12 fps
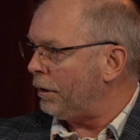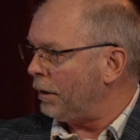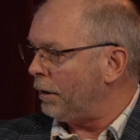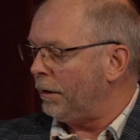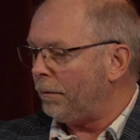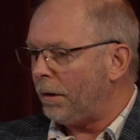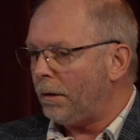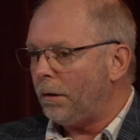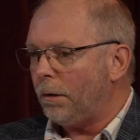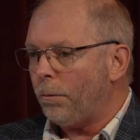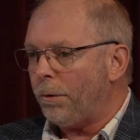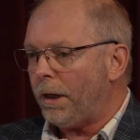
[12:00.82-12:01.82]
and deliver,
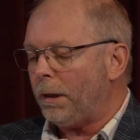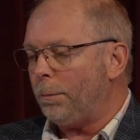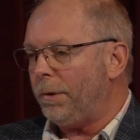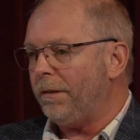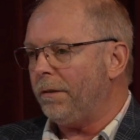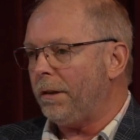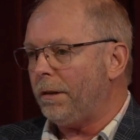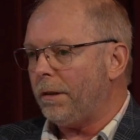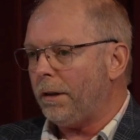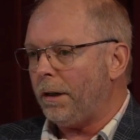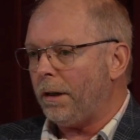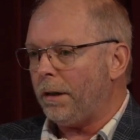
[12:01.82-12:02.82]
we had to pivot
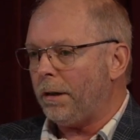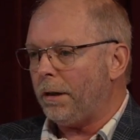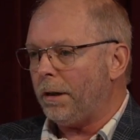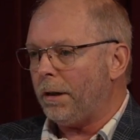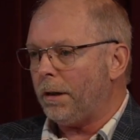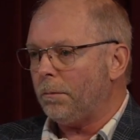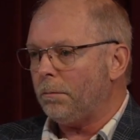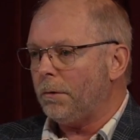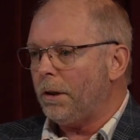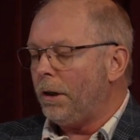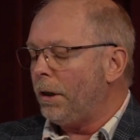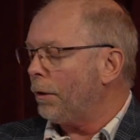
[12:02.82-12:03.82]
and um,
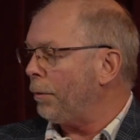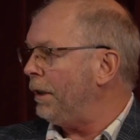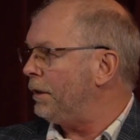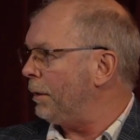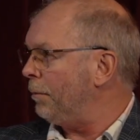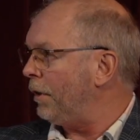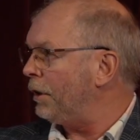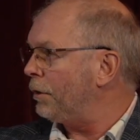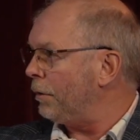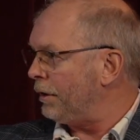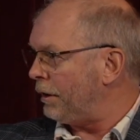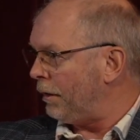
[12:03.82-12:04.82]
create some
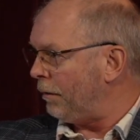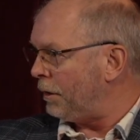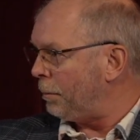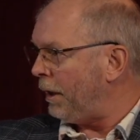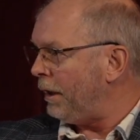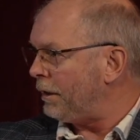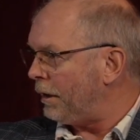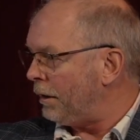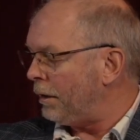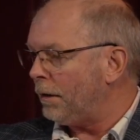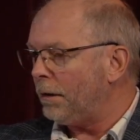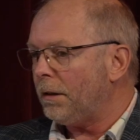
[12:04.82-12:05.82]
virtual server space in
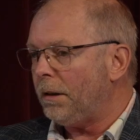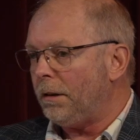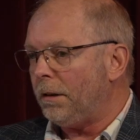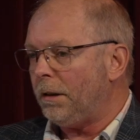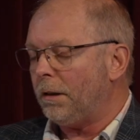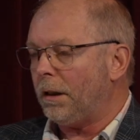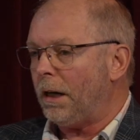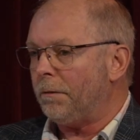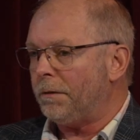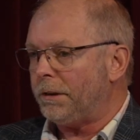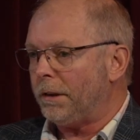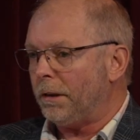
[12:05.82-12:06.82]
the in, in, cloud
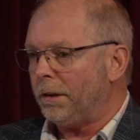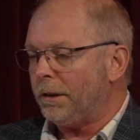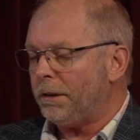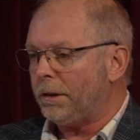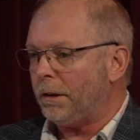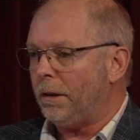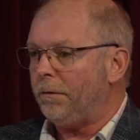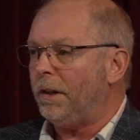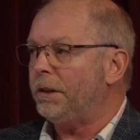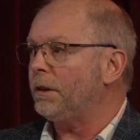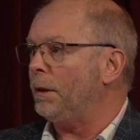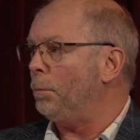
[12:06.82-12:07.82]
facilities, and
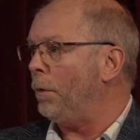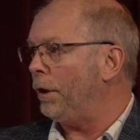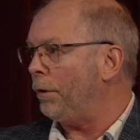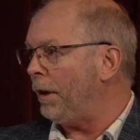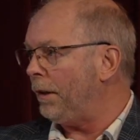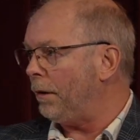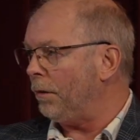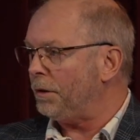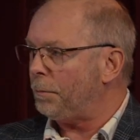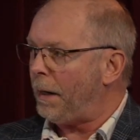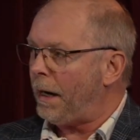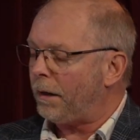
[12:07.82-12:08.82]
eventually migrate those
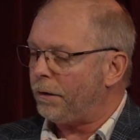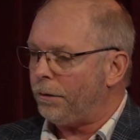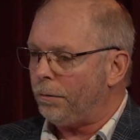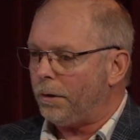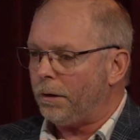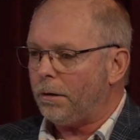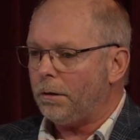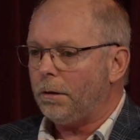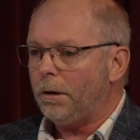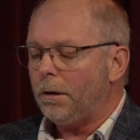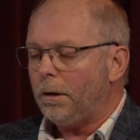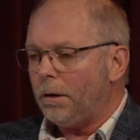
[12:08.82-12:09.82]
back to uh,
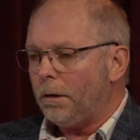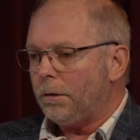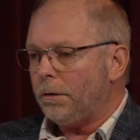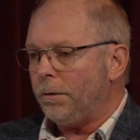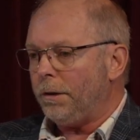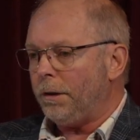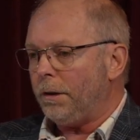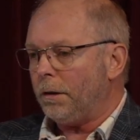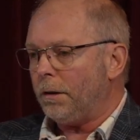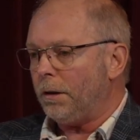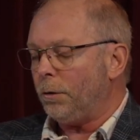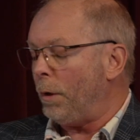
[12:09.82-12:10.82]
to the
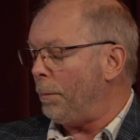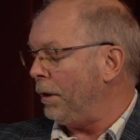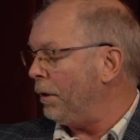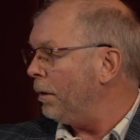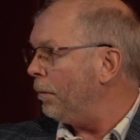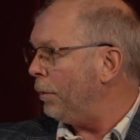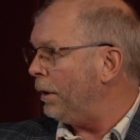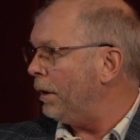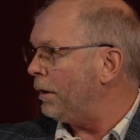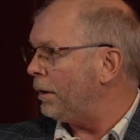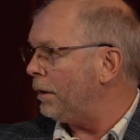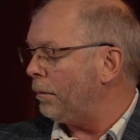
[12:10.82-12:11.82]
uh, equipment when
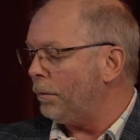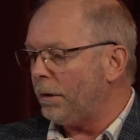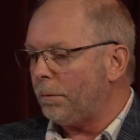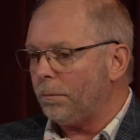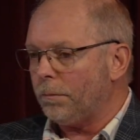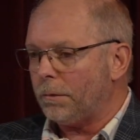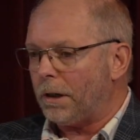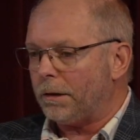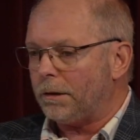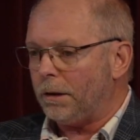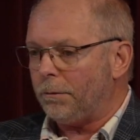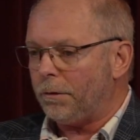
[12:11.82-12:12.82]
it uh, when it got
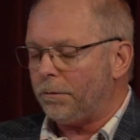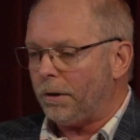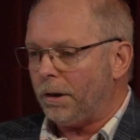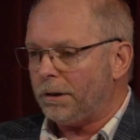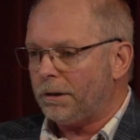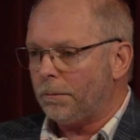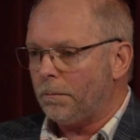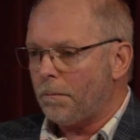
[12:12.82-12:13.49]
delivered for us.